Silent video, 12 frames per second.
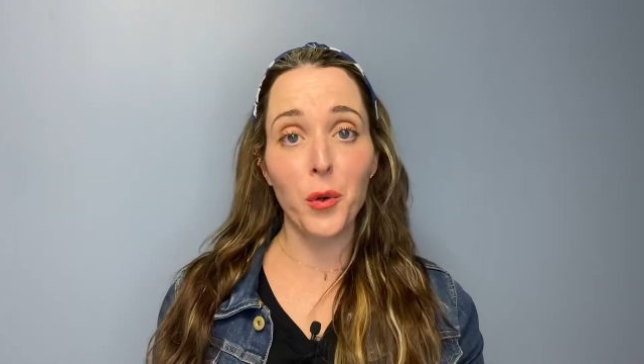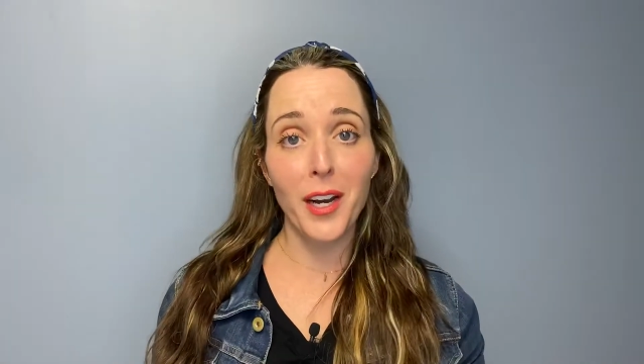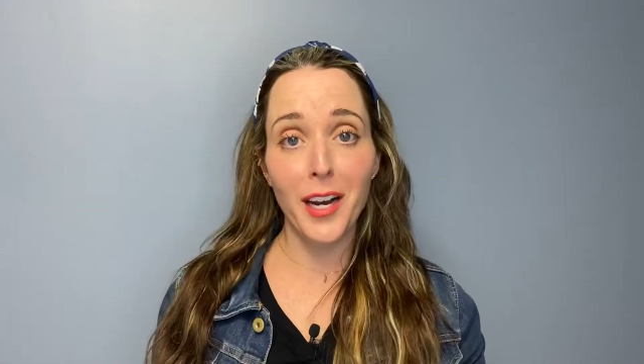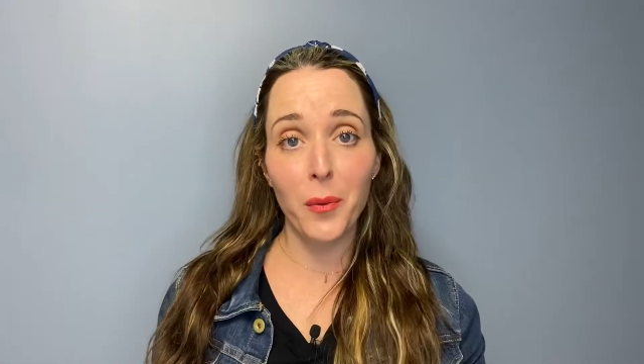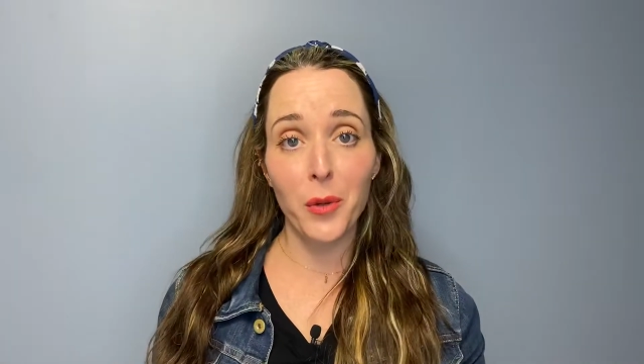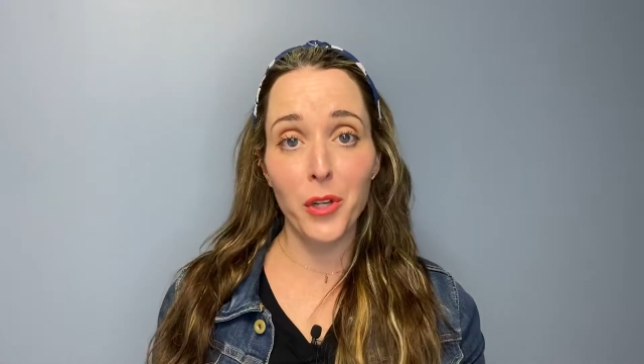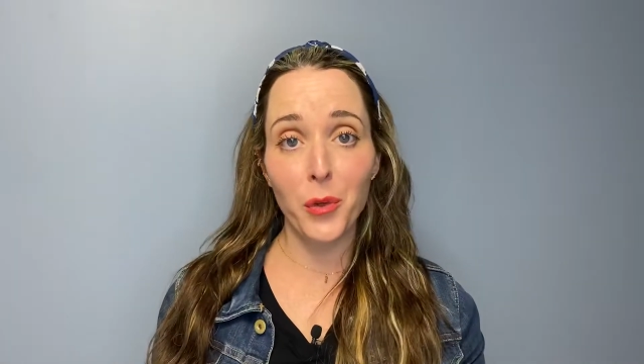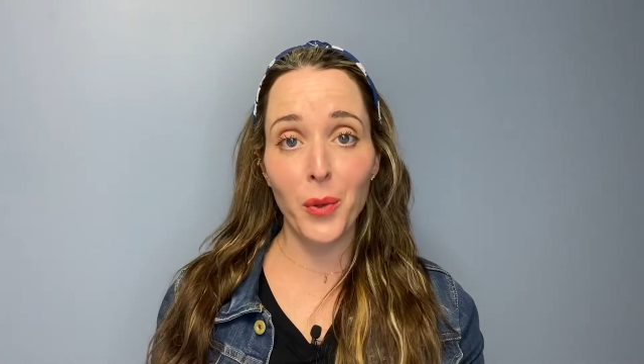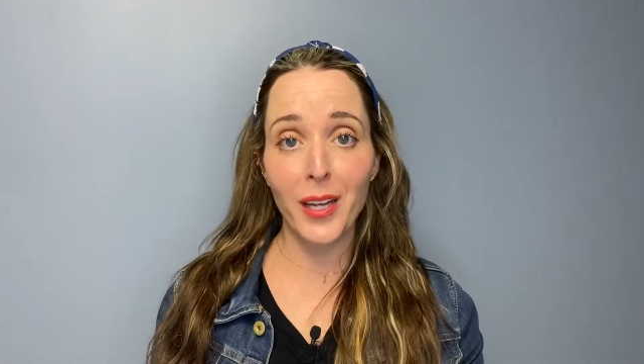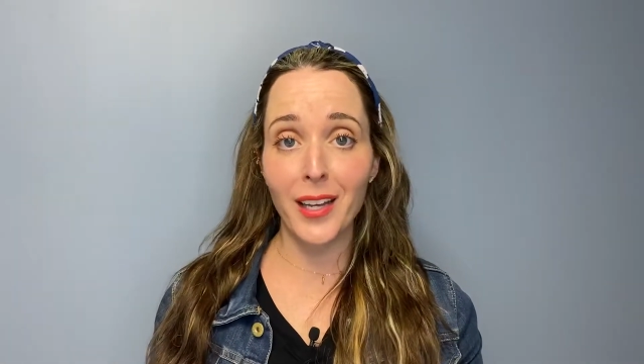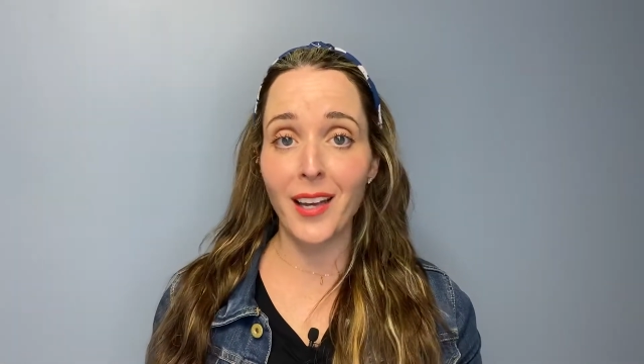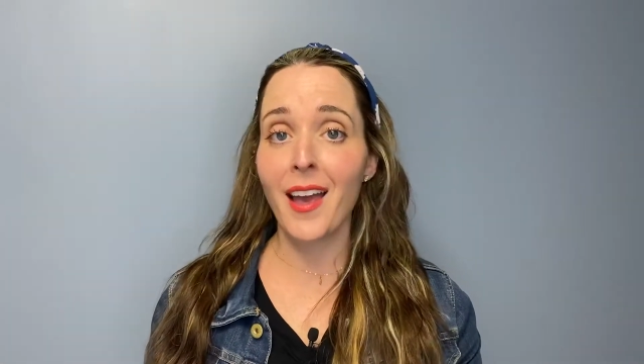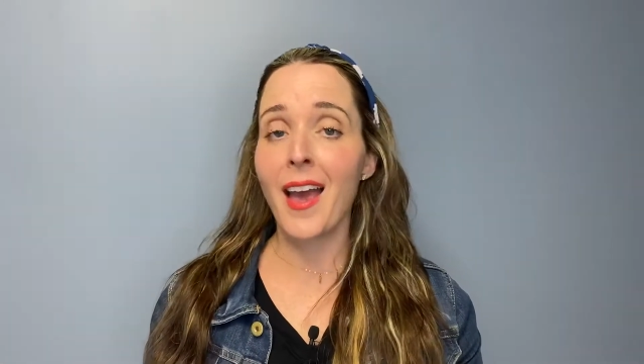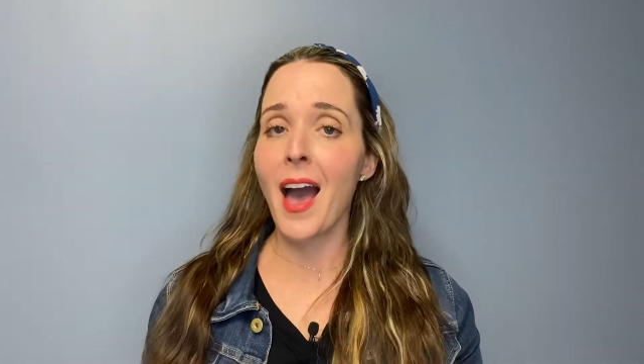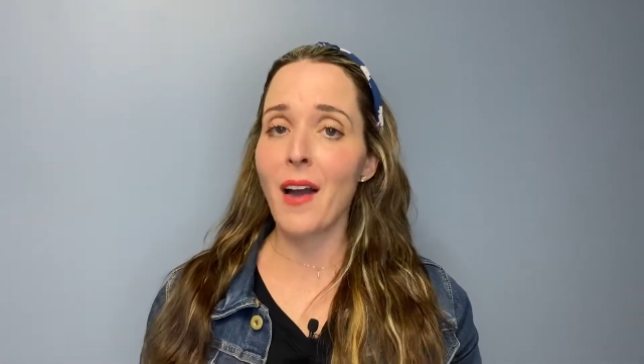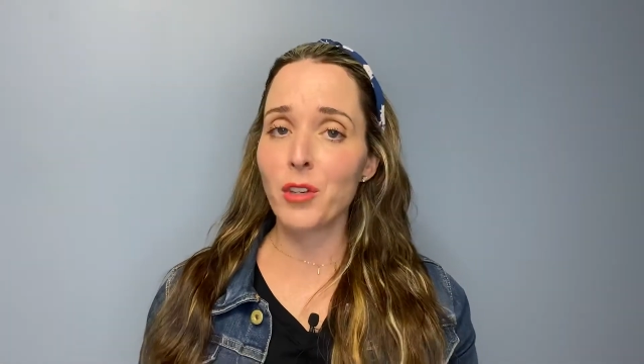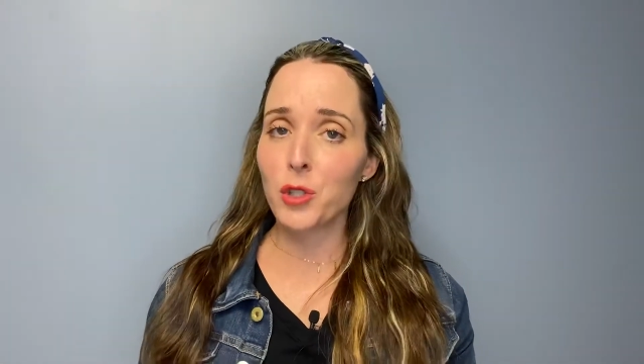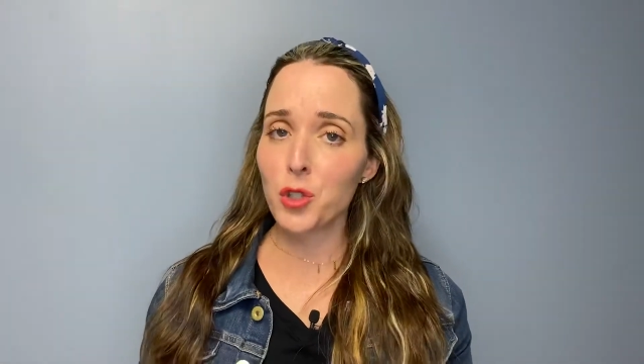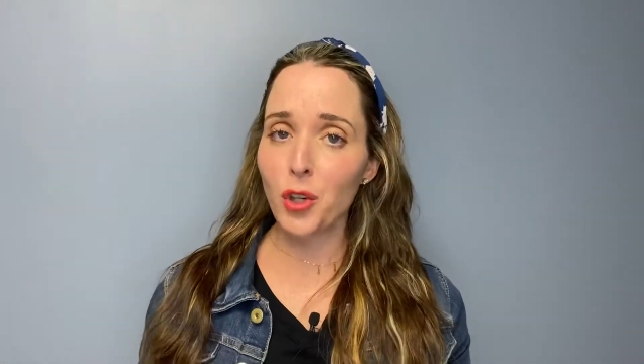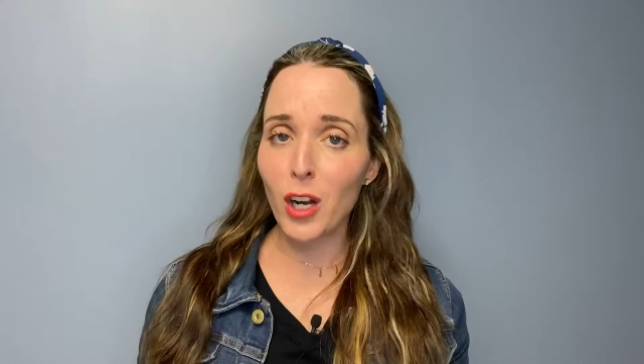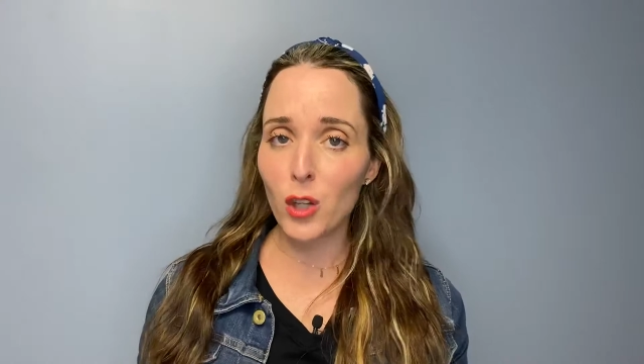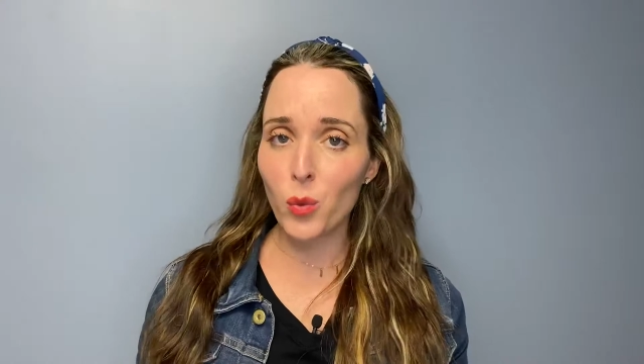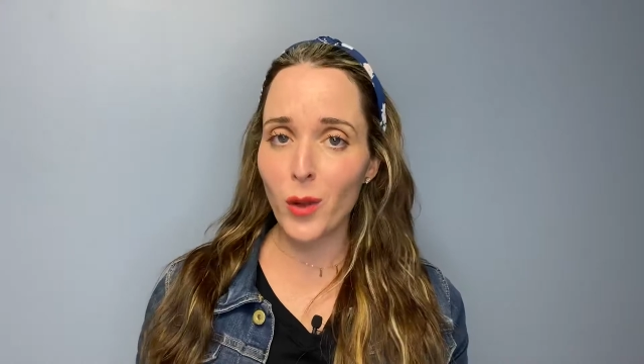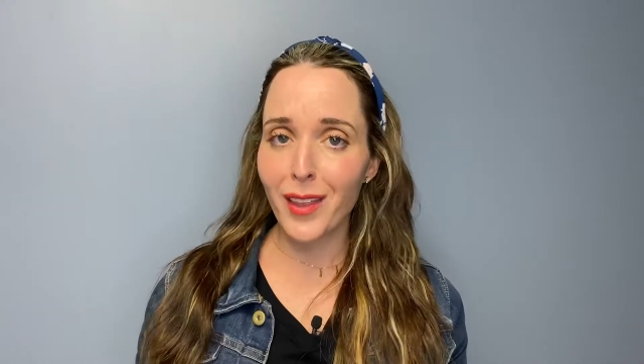hair with your wig? Have you
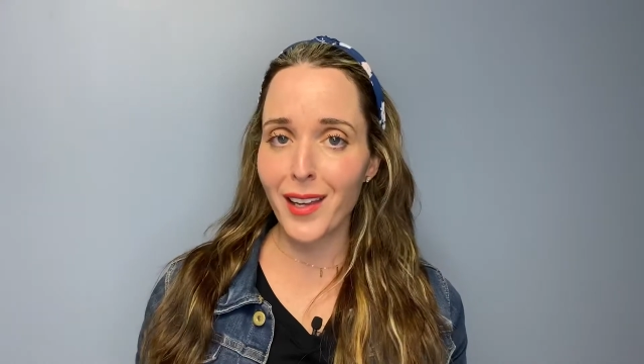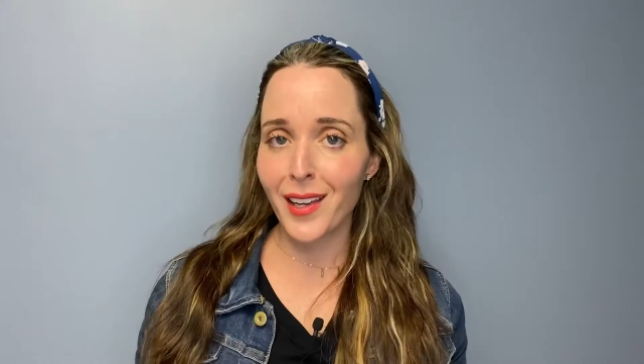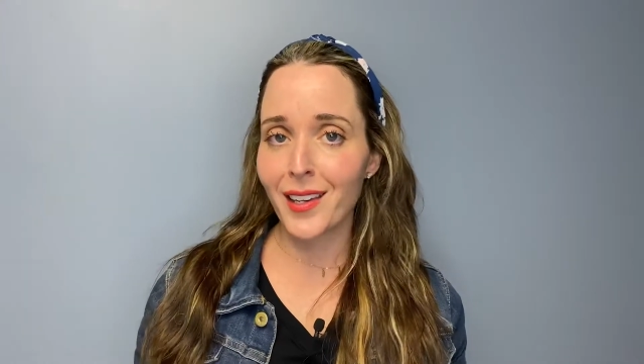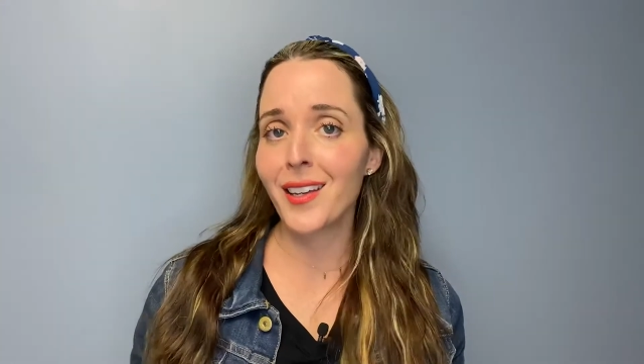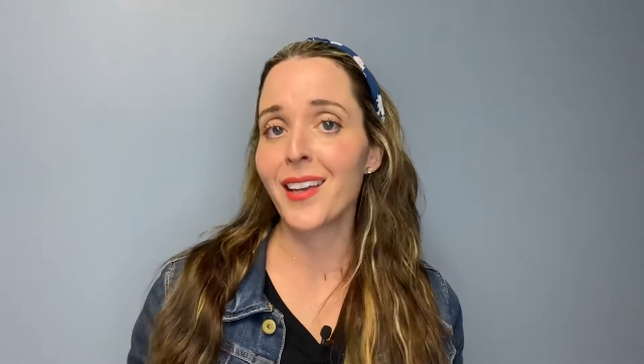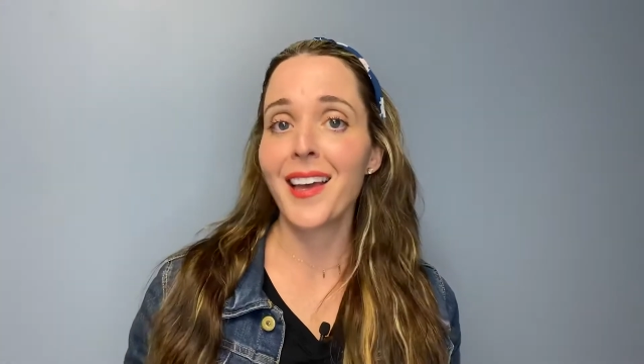struggled with it?